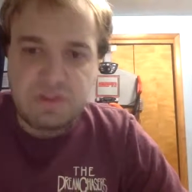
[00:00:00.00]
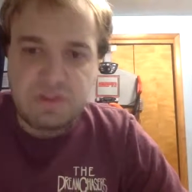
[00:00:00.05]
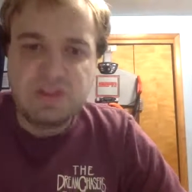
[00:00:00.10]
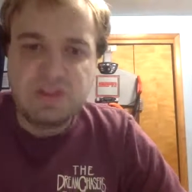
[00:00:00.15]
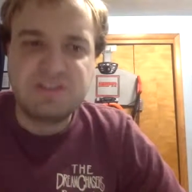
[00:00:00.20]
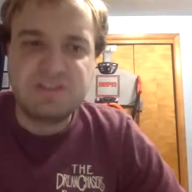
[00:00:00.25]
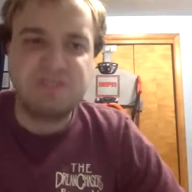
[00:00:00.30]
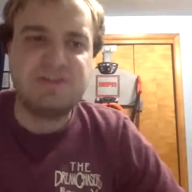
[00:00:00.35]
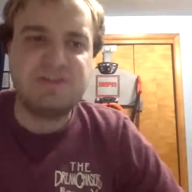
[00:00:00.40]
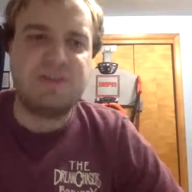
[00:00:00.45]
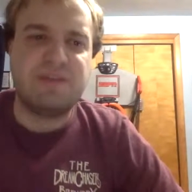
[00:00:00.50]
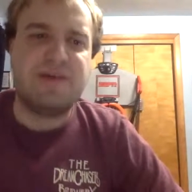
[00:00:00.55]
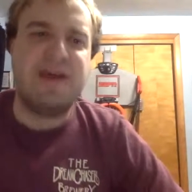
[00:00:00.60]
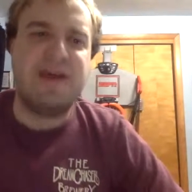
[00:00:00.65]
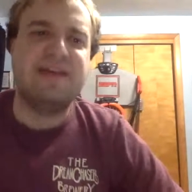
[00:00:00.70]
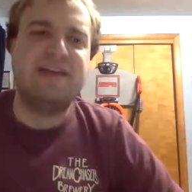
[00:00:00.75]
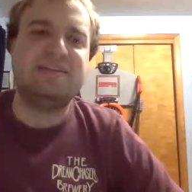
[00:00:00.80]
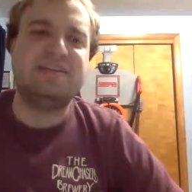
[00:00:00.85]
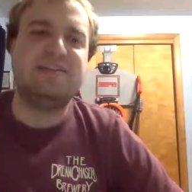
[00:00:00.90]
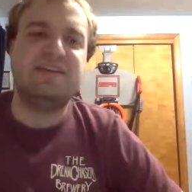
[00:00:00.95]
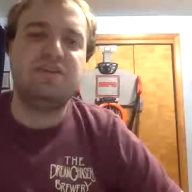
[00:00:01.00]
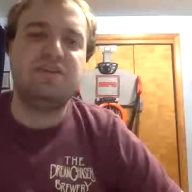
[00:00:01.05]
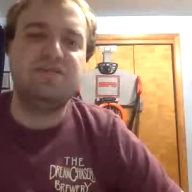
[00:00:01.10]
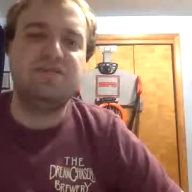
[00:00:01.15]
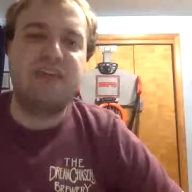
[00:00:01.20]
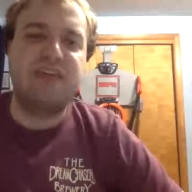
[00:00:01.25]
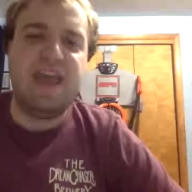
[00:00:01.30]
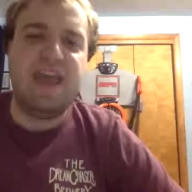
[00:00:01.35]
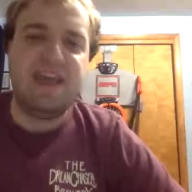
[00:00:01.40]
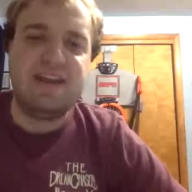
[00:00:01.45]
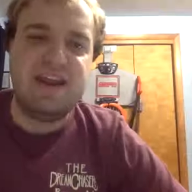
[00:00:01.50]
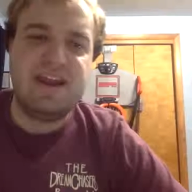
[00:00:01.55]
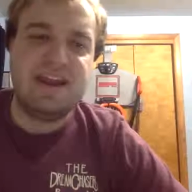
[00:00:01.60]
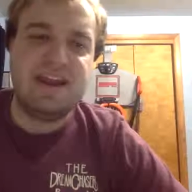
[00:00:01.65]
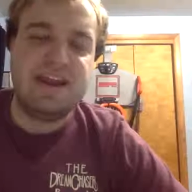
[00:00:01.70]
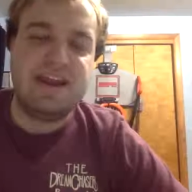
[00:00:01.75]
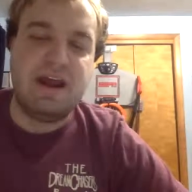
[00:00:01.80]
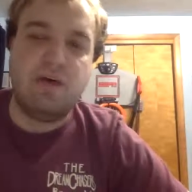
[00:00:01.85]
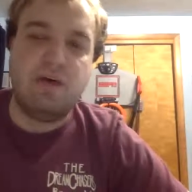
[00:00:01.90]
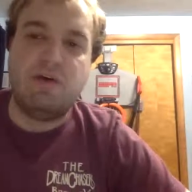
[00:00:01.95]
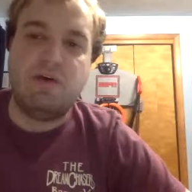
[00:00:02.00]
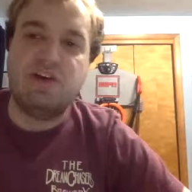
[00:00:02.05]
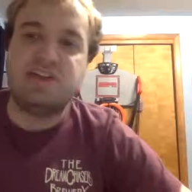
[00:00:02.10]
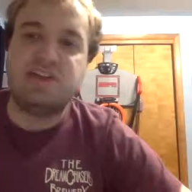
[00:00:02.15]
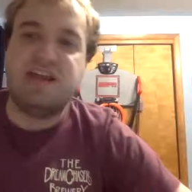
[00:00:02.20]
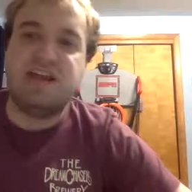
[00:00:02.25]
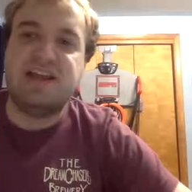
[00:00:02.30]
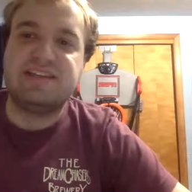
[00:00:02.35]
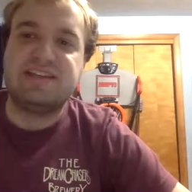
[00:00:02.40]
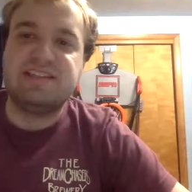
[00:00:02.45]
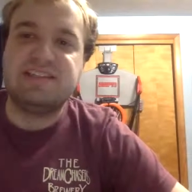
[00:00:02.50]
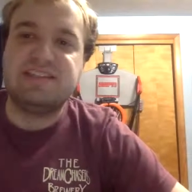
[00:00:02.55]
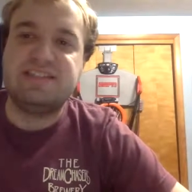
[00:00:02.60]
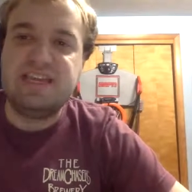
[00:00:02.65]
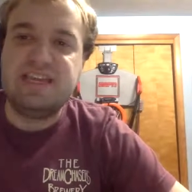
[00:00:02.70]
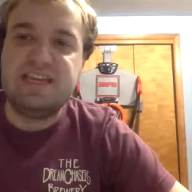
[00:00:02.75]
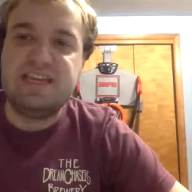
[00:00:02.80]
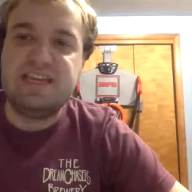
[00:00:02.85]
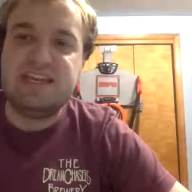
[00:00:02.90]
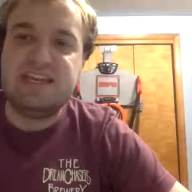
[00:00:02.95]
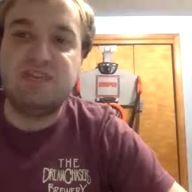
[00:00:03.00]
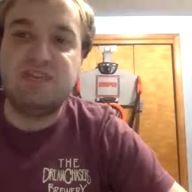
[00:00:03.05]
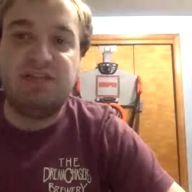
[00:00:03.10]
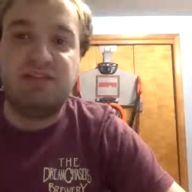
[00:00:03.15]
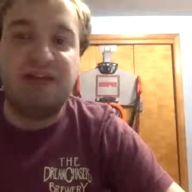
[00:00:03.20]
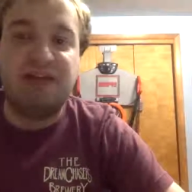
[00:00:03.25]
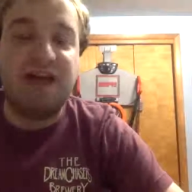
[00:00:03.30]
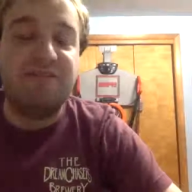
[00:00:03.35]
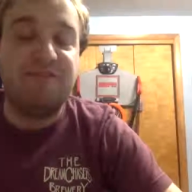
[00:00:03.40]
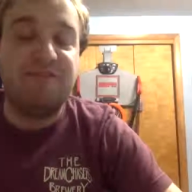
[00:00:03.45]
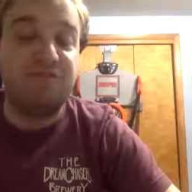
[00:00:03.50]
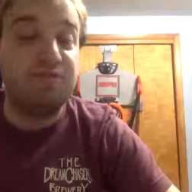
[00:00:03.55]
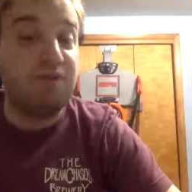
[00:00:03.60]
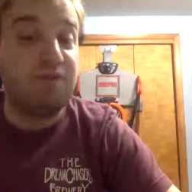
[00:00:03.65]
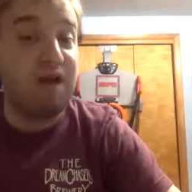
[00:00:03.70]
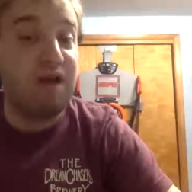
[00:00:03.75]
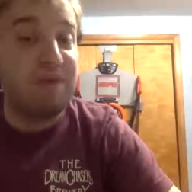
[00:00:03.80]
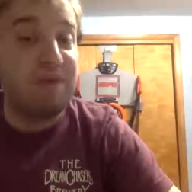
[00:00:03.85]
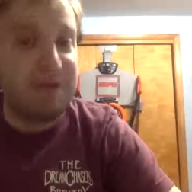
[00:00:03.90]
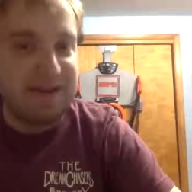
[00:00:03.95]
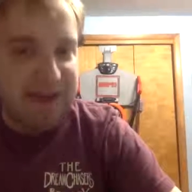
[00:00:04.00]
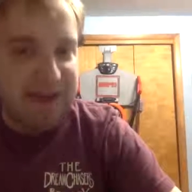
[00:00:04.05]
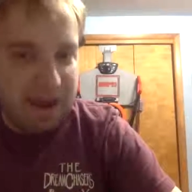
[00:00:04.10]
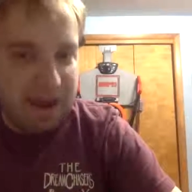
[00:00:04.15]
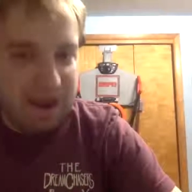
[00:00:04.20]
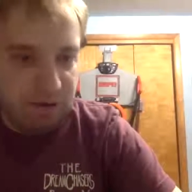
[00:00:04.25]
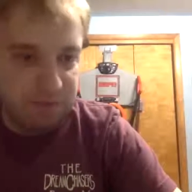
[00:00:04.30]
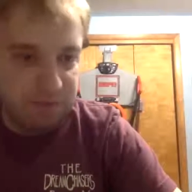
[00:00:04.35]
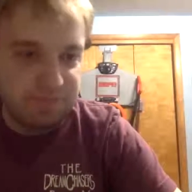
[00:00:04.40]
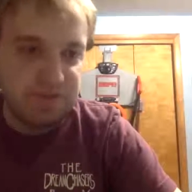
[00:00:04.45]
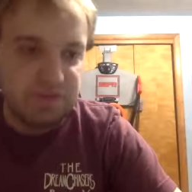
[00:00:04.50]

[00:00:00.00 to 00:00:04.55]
so we'll talk about N X T U K, and then again, I'll watch N X T and do that live review in probably about an hour.